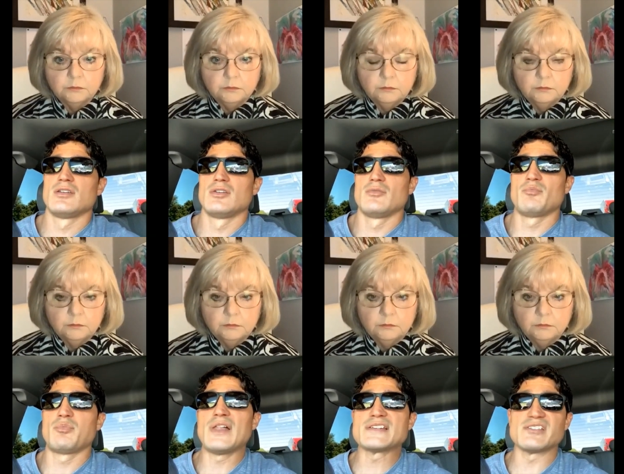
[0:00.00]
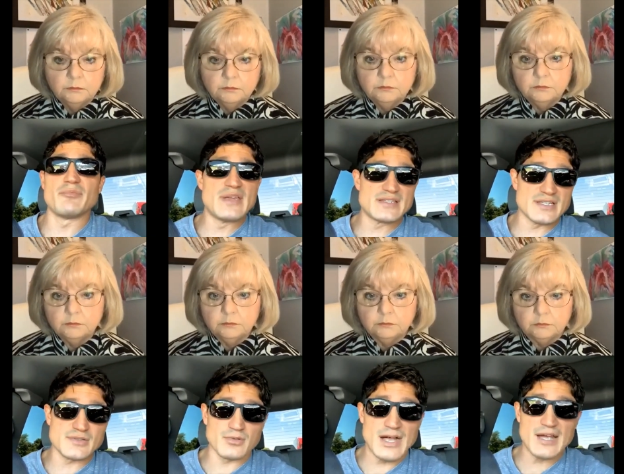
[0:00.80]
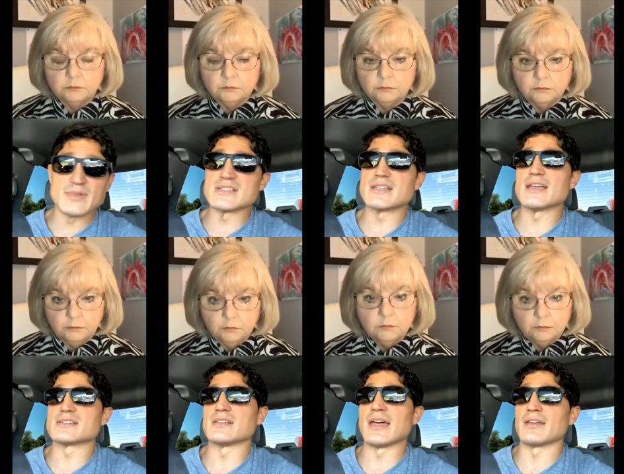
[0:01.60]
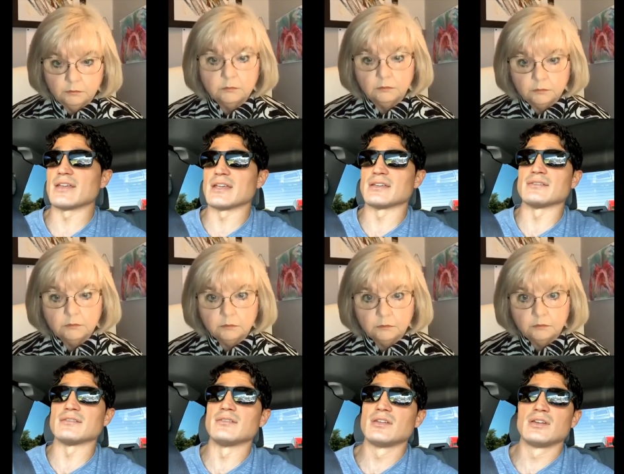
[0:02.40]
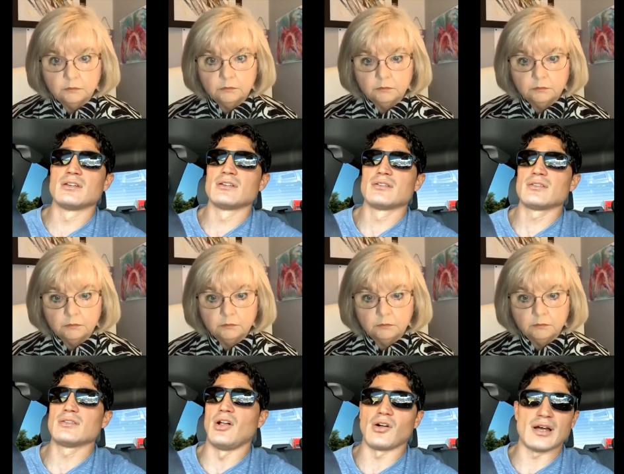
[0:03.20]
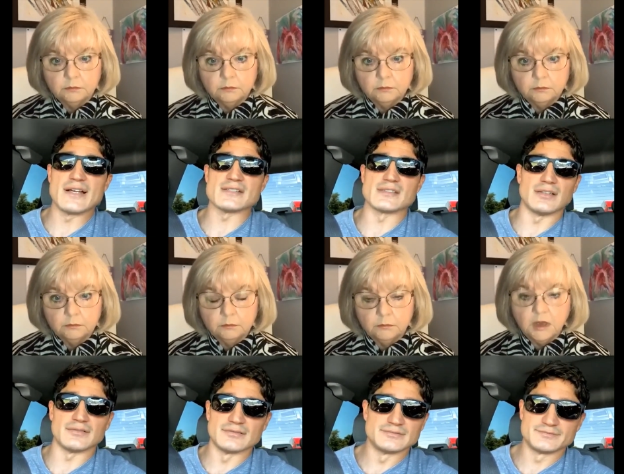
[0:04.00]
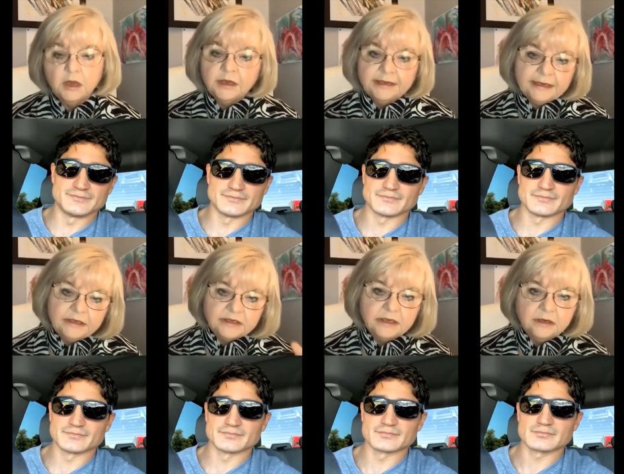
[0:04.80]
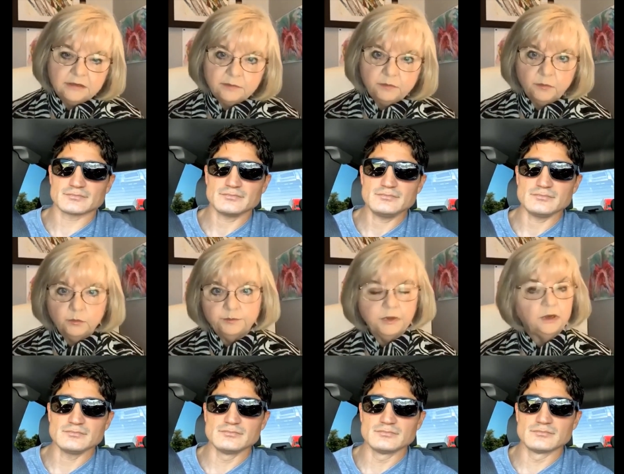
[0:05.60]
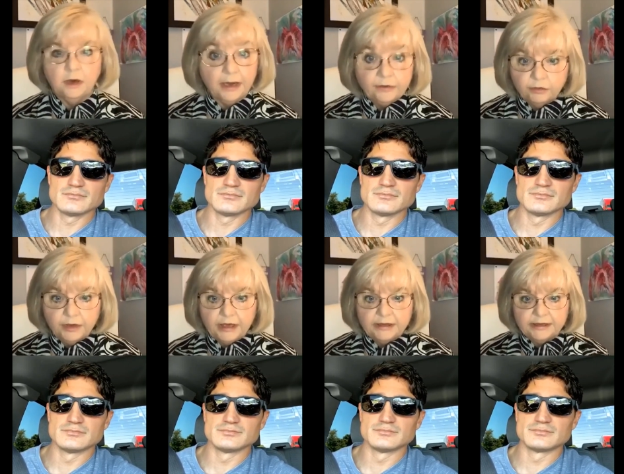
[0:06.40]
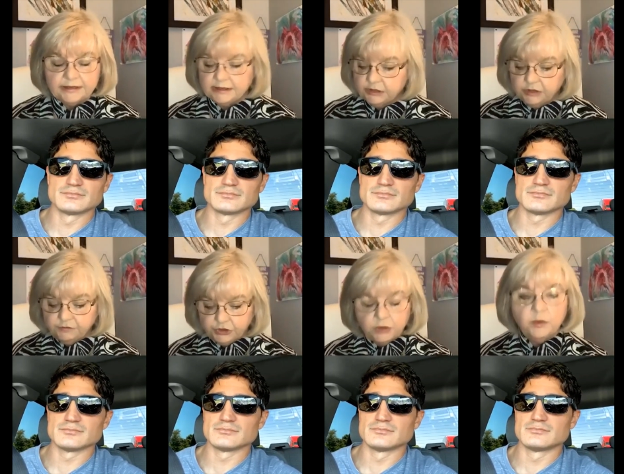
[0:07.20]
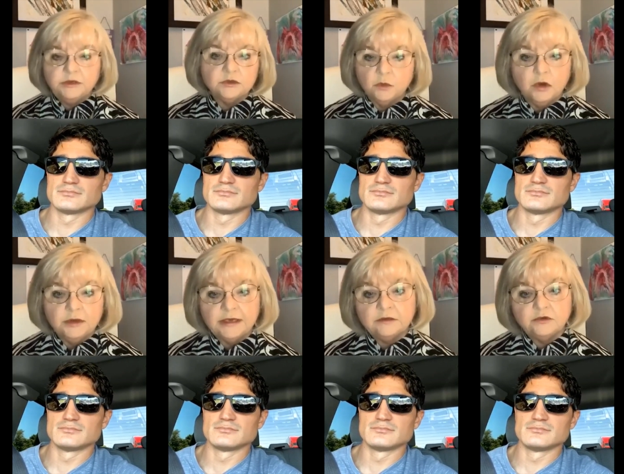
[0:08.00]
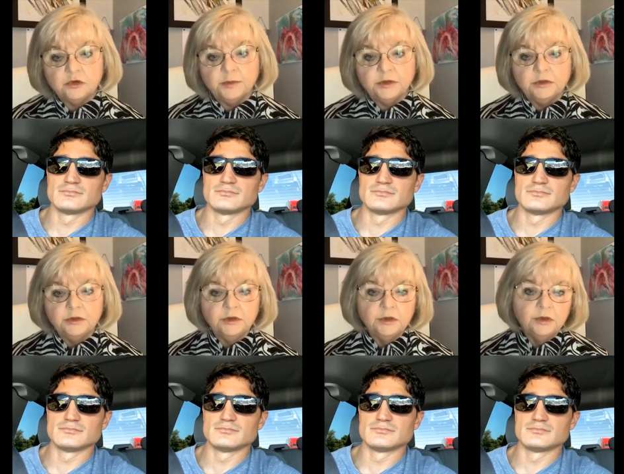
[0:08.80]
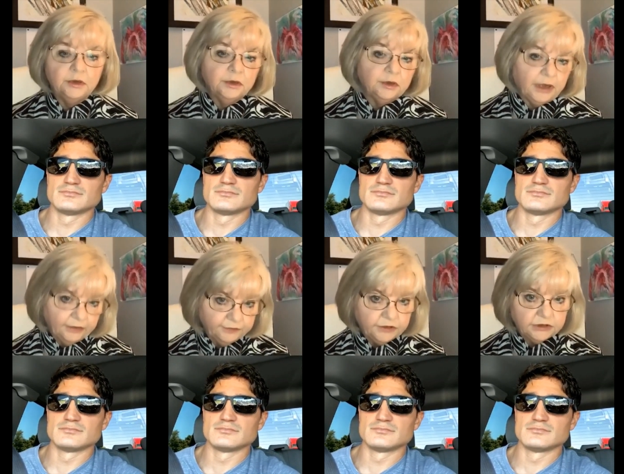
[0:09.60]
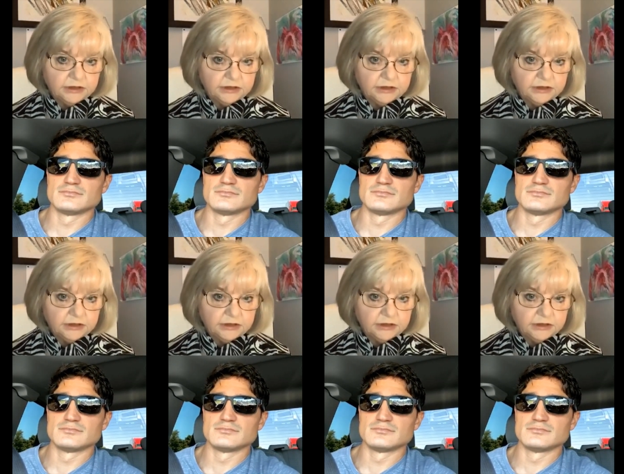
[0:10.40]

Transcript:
Speaker 1: place of business where I had been stationed at and all kinds of stuff.
Speaker 2: Yeah, you see, you see, I don't get this. That if she went to all that trouble after the scam,